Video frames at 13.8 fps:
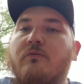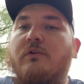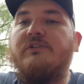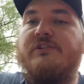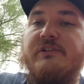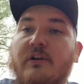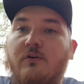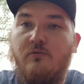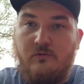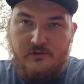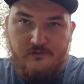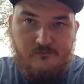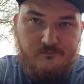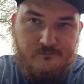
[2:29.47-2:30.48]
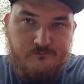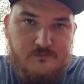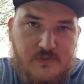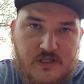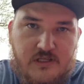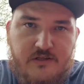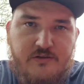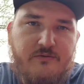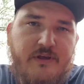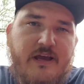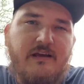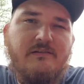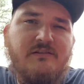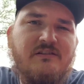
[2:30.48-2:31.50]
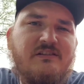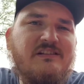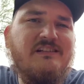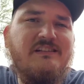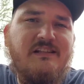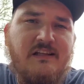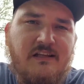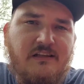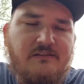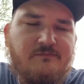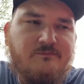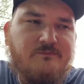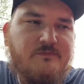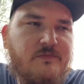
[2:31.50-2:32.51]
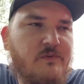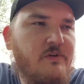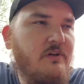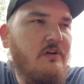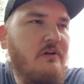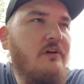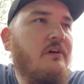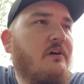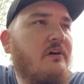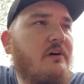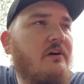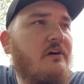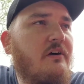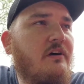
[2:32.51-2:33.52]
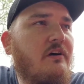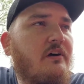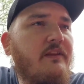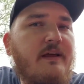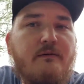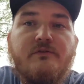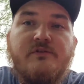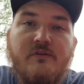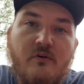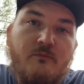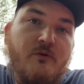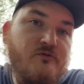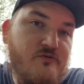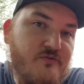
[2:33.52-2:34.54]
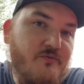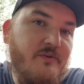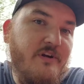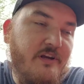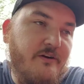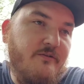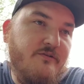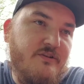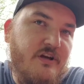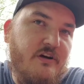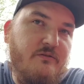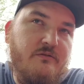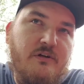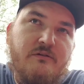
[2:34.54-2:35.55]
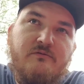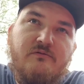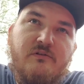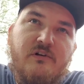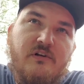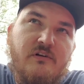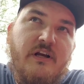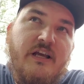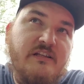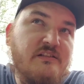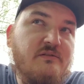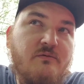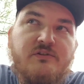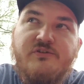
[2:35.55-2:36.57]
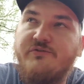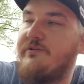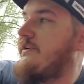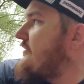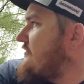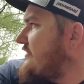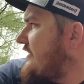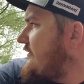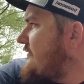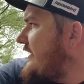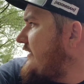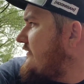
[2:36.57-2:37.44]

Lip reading: was stolen in 2016. That was almost 3 years ago. I guess it was 3 years ago